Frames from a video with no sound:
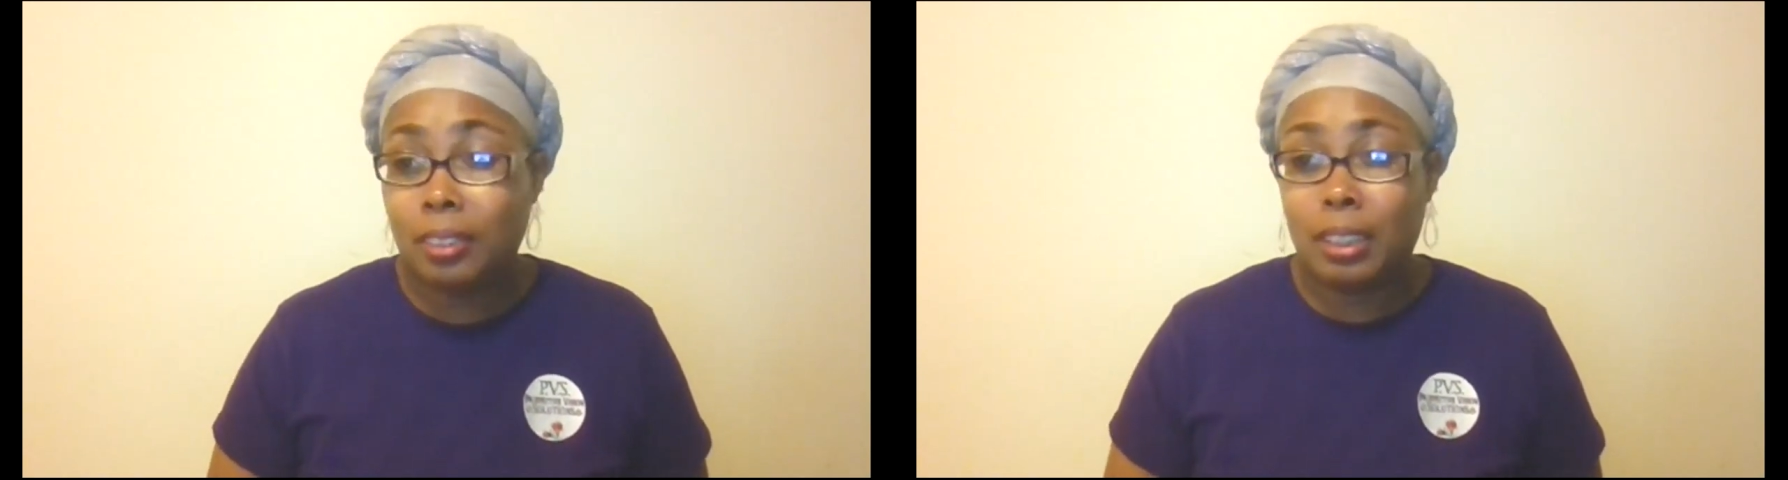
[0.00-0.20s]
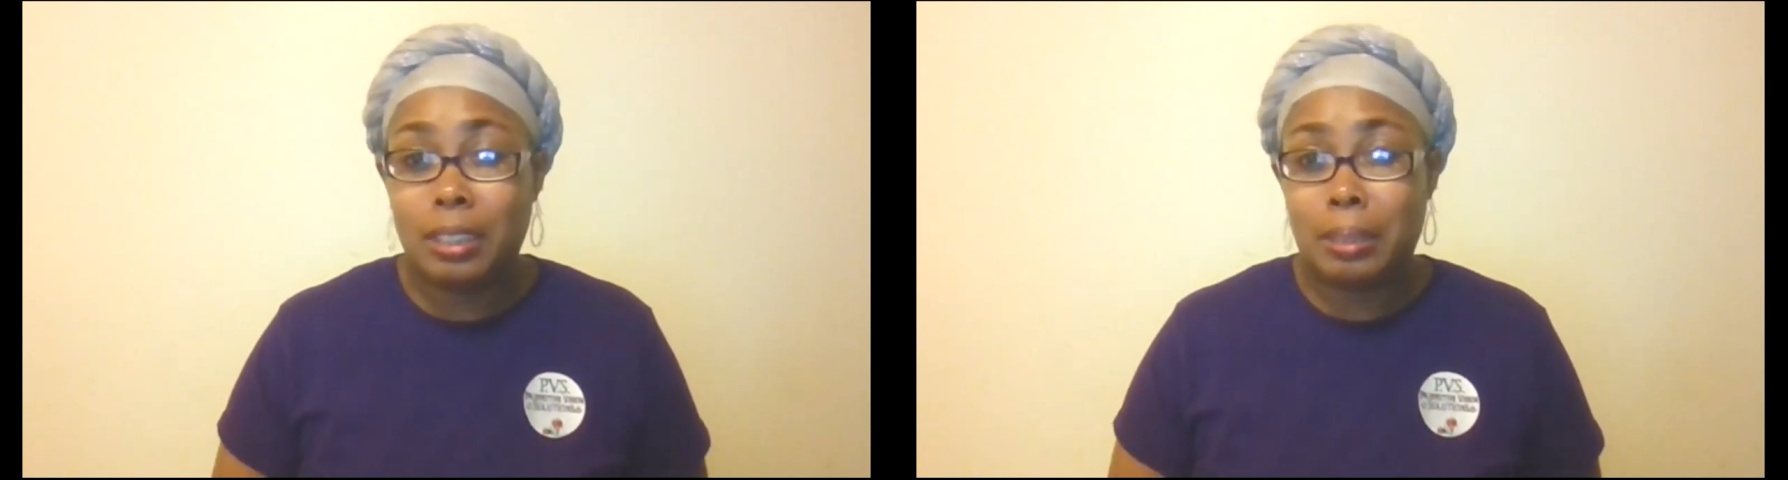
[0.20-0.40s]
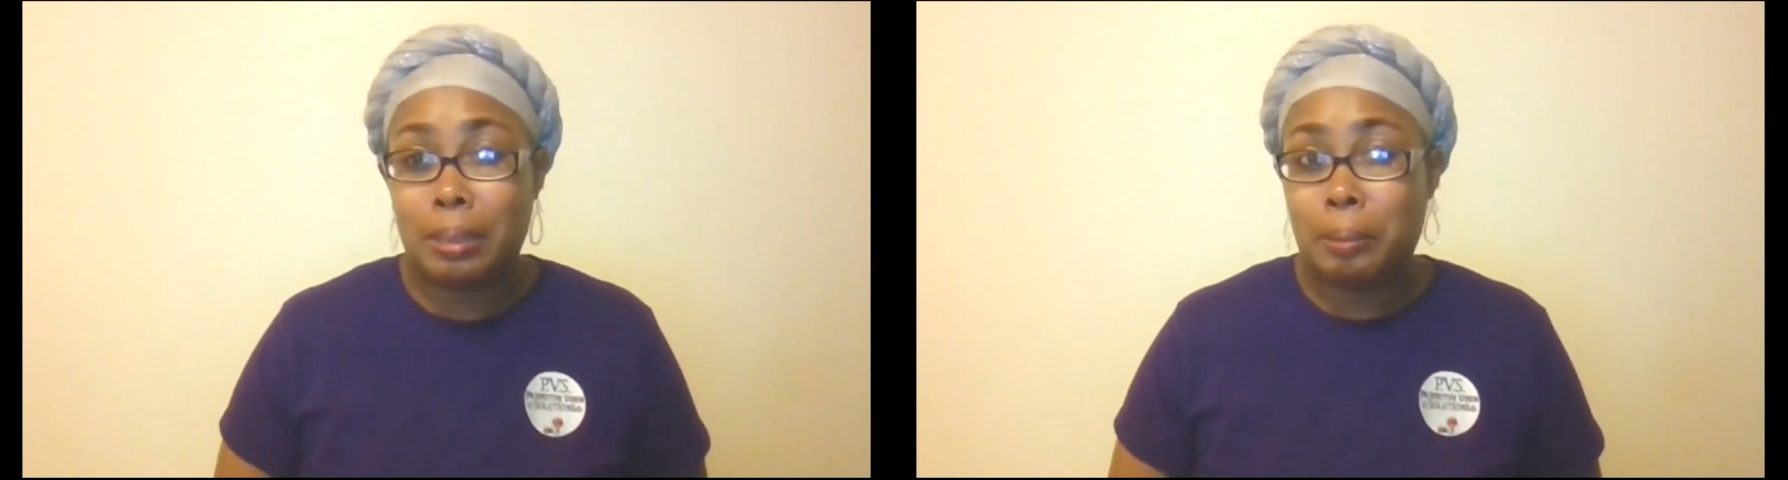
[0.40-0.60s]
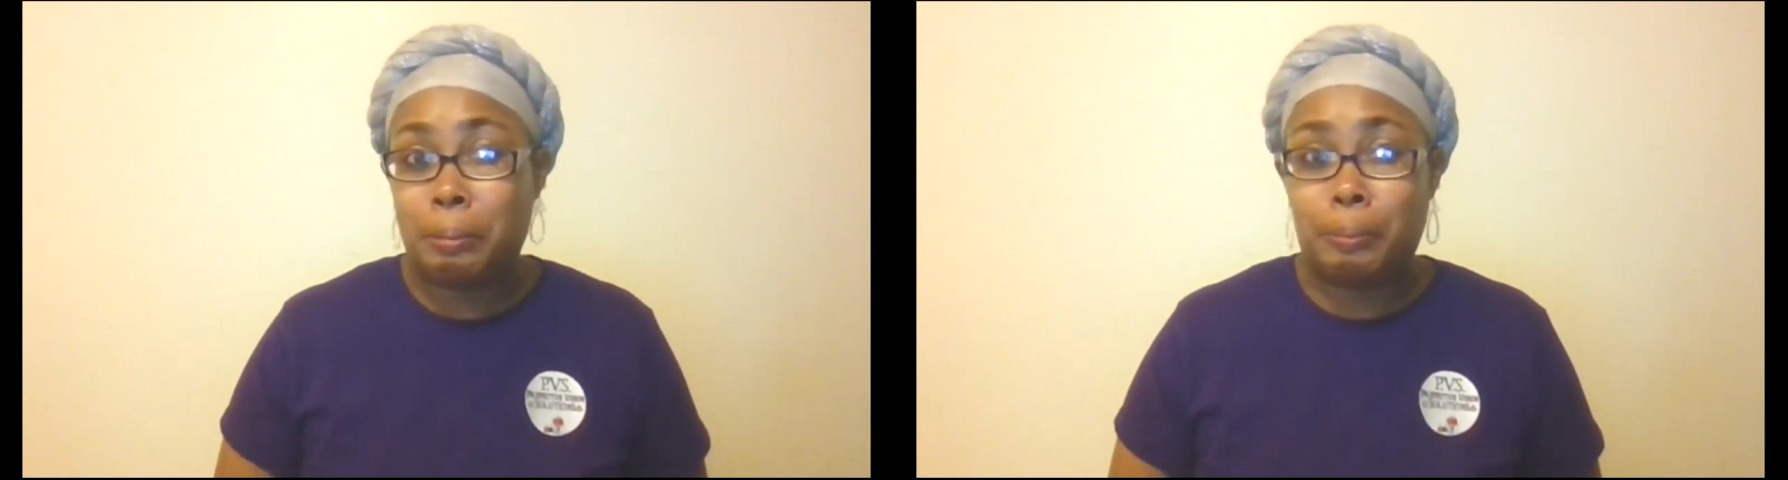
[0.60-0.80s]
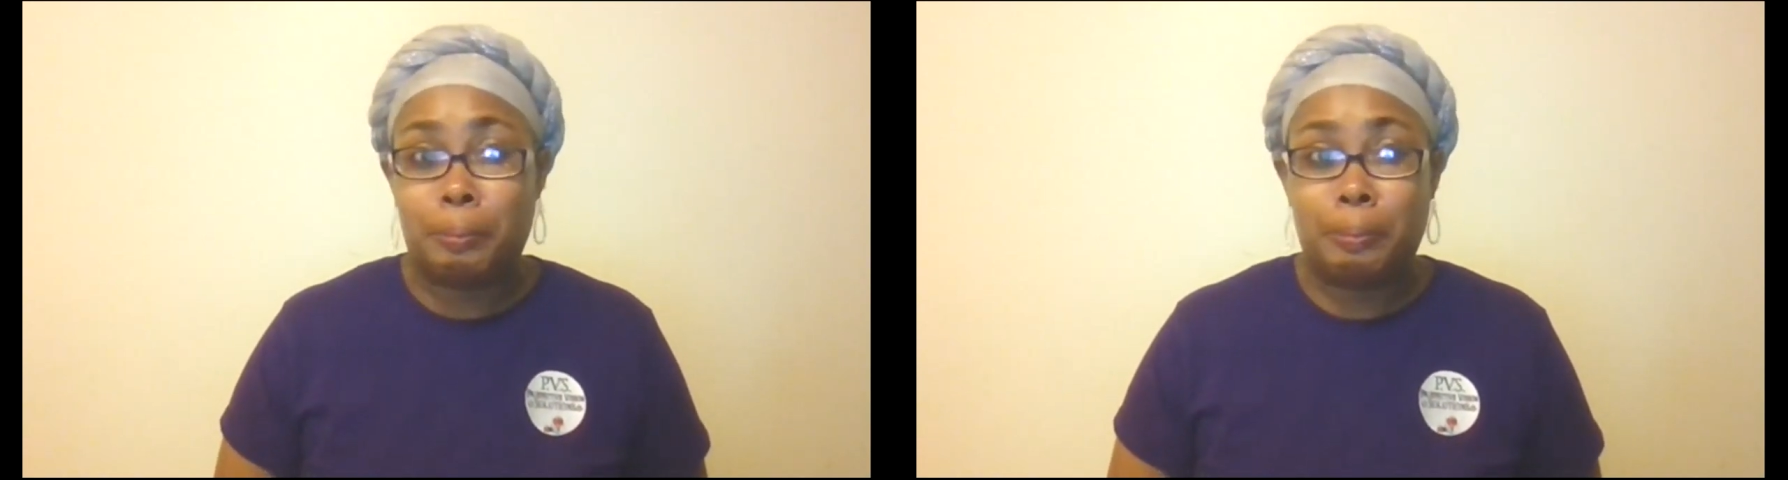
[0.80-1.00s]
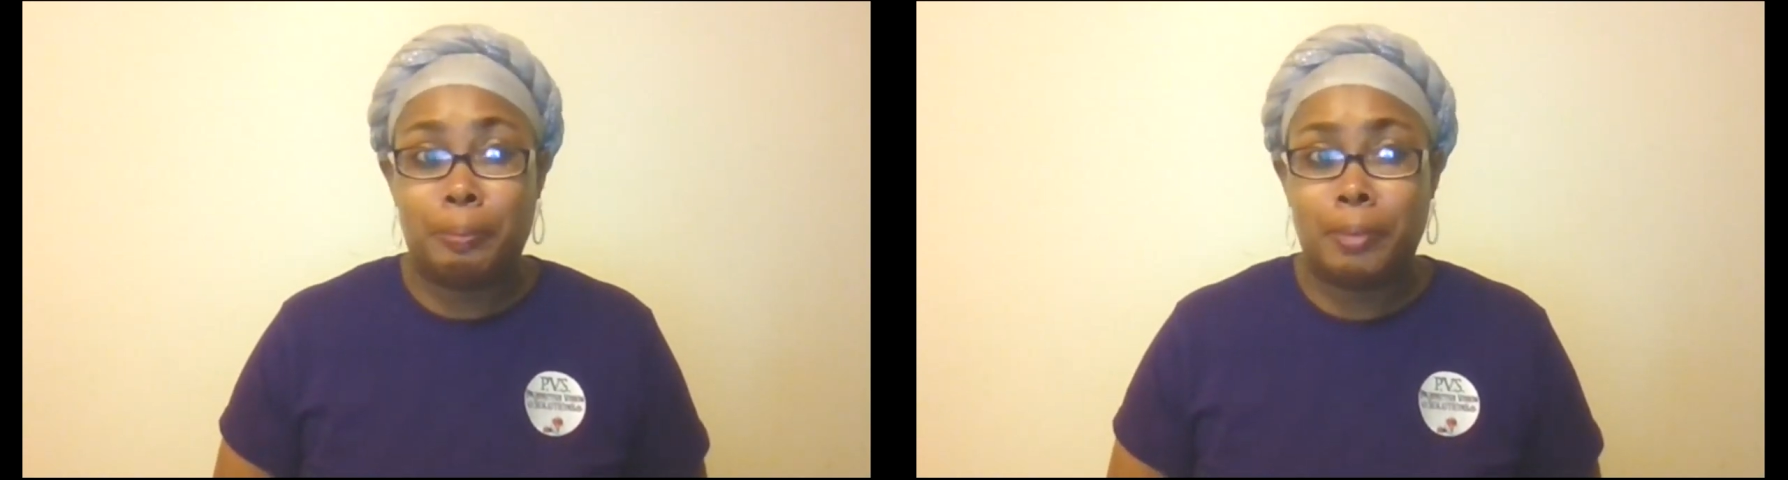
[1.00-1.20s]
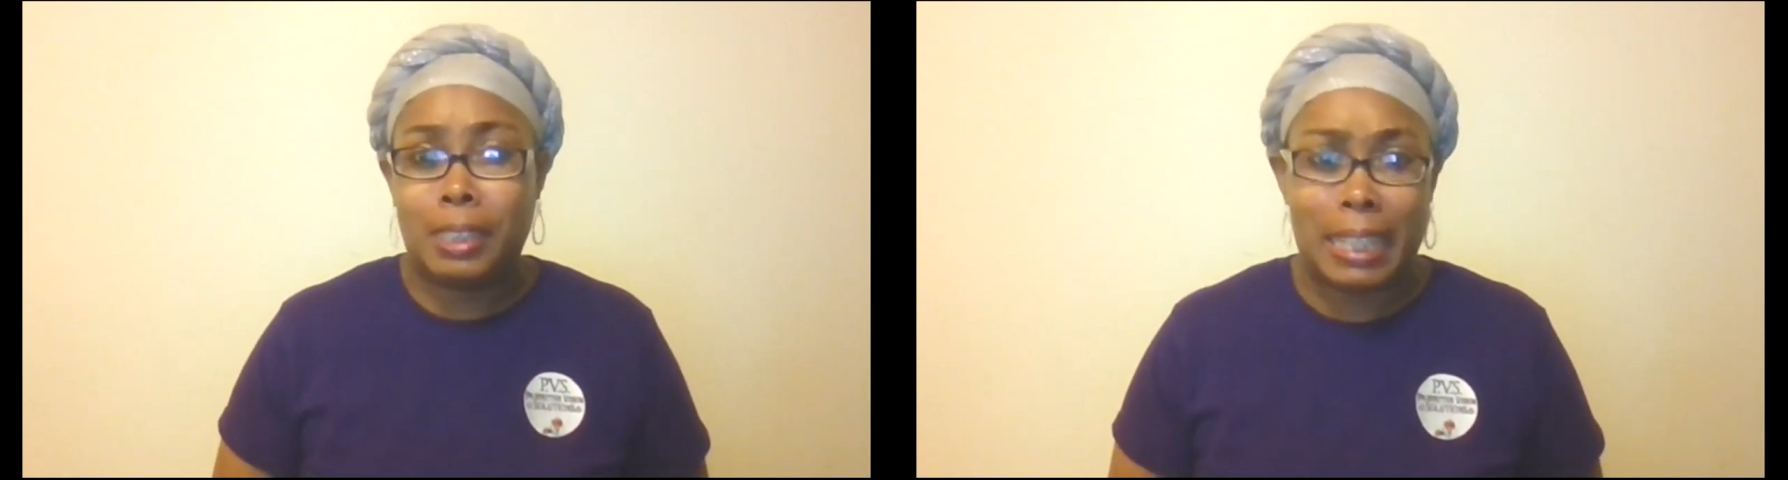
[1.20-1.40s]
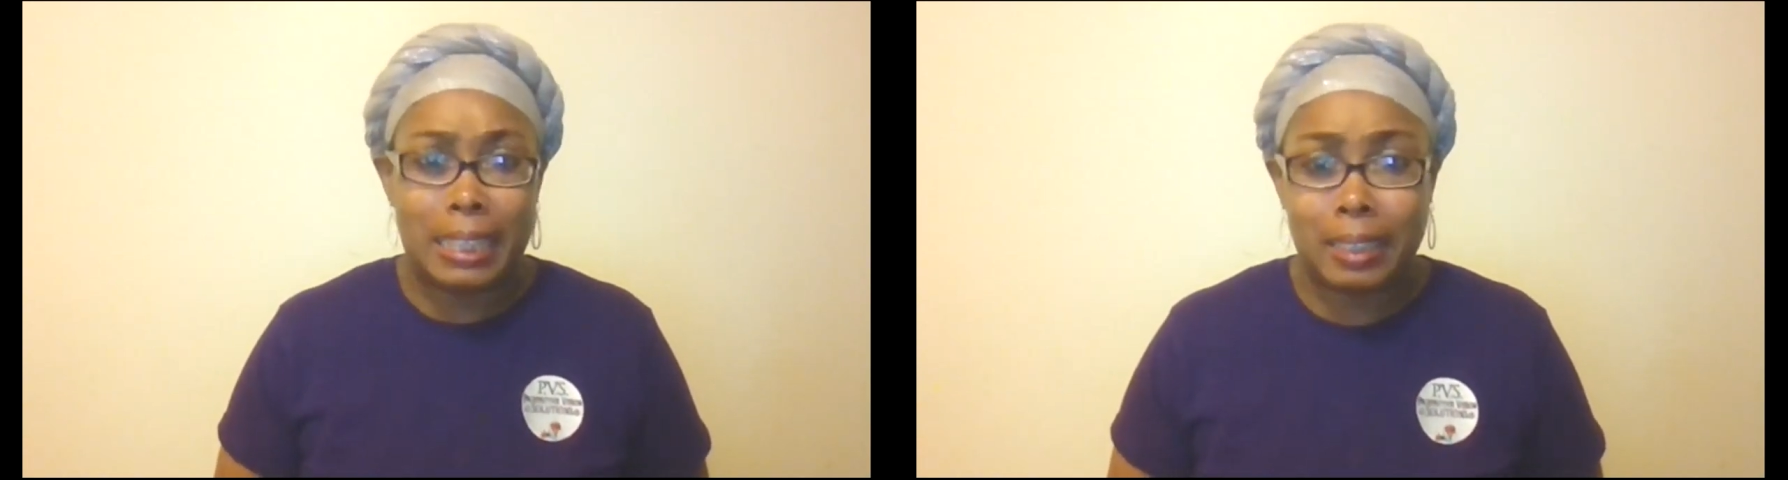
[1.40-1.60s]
any